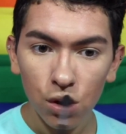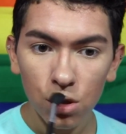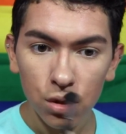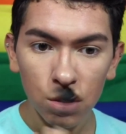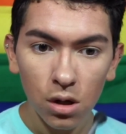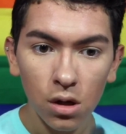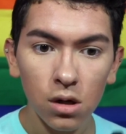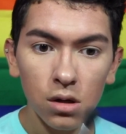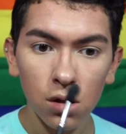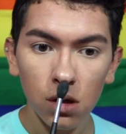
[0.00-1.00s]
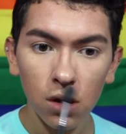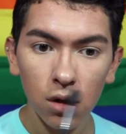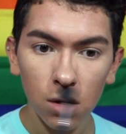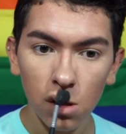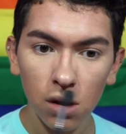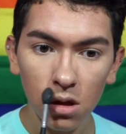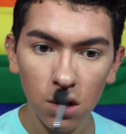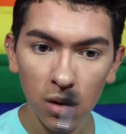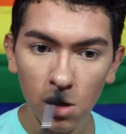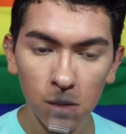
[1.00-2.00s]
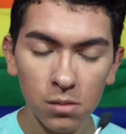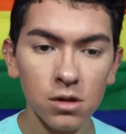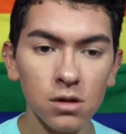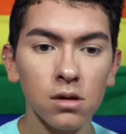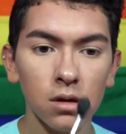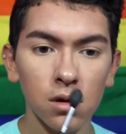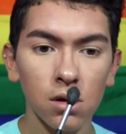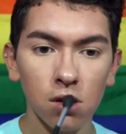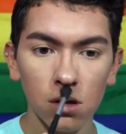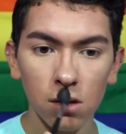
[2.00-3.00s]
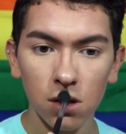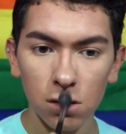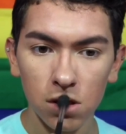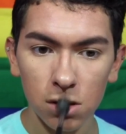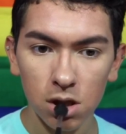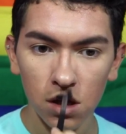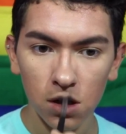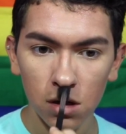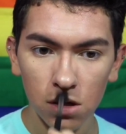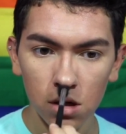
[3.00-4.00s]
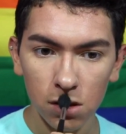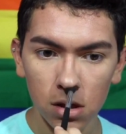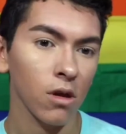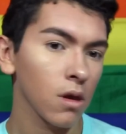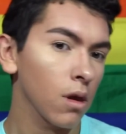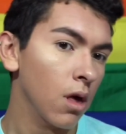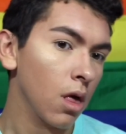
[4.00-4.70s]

it's not like up to like good like standards.